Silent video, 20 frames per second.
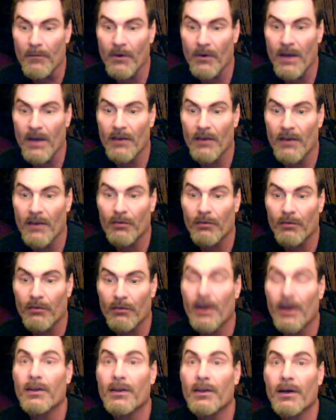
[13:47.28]
as of
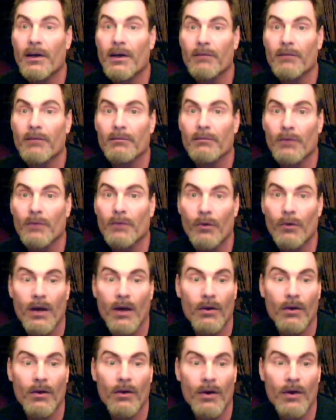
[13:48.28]
right now. Don't know
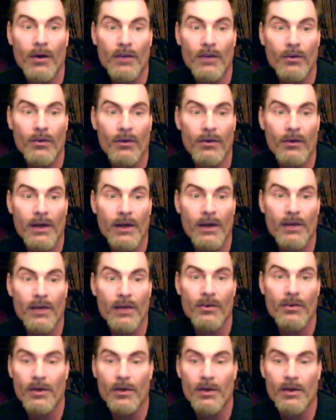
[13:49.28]
how long that's going to last.